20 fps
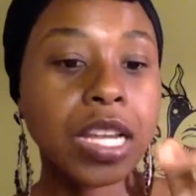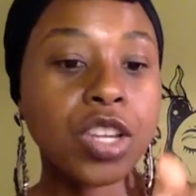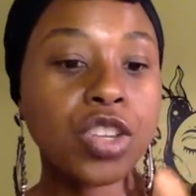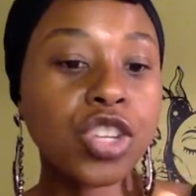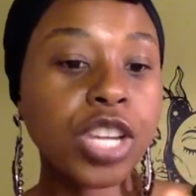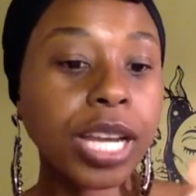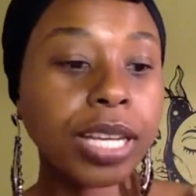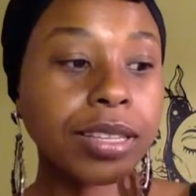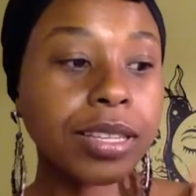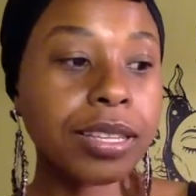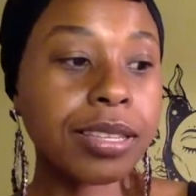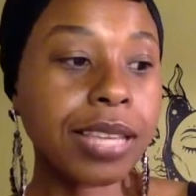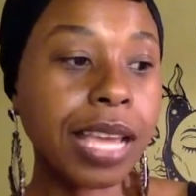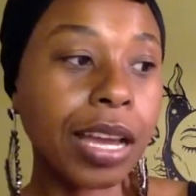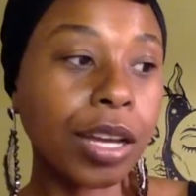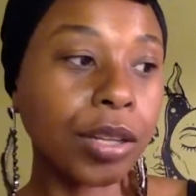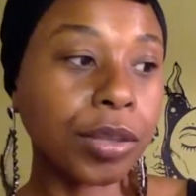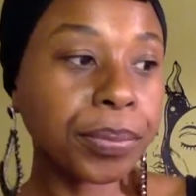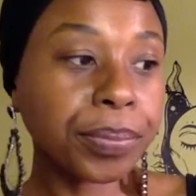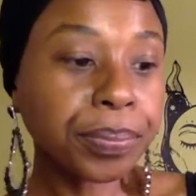Check this
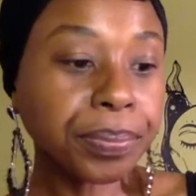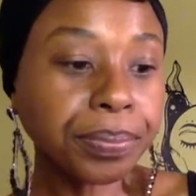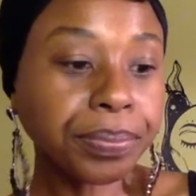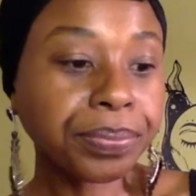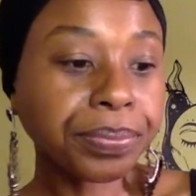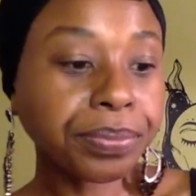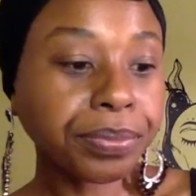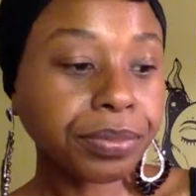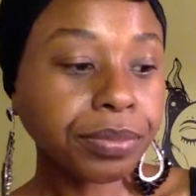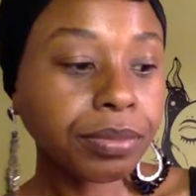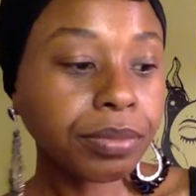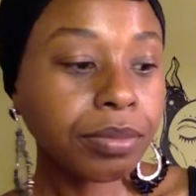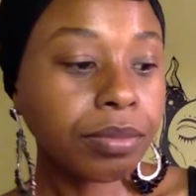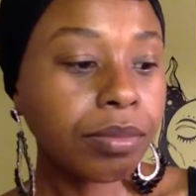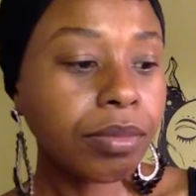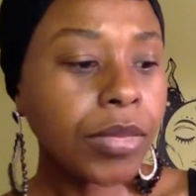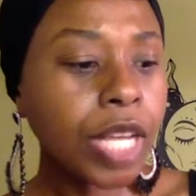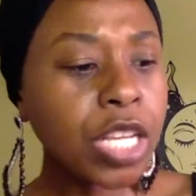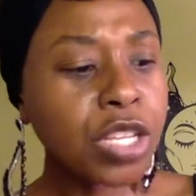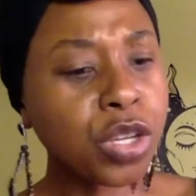out.
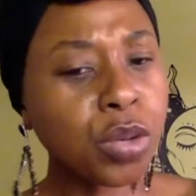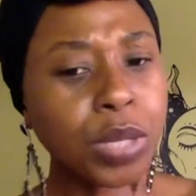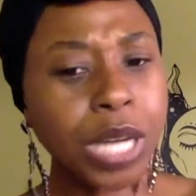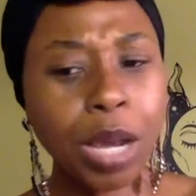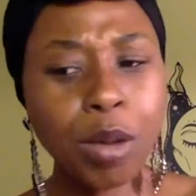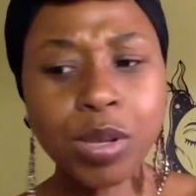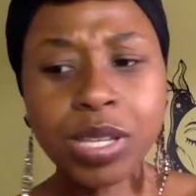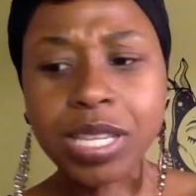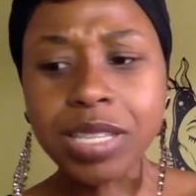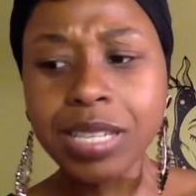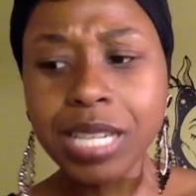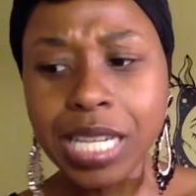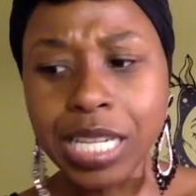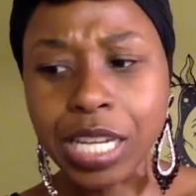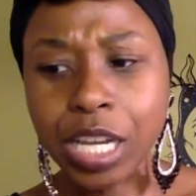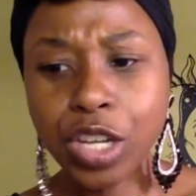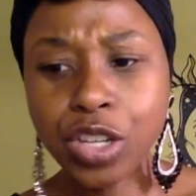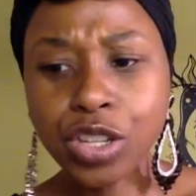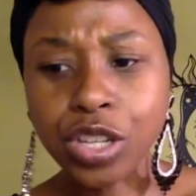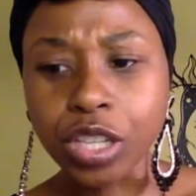So when I was a
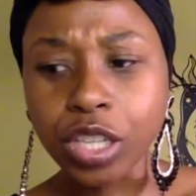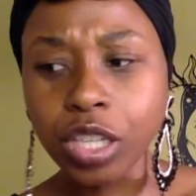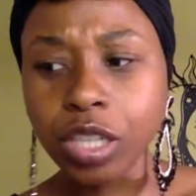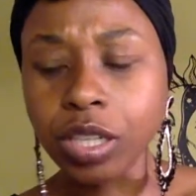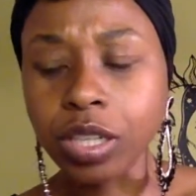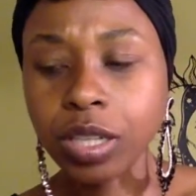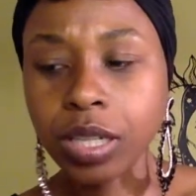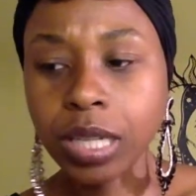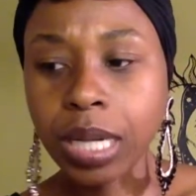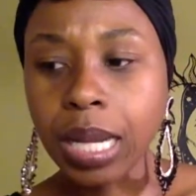teenager,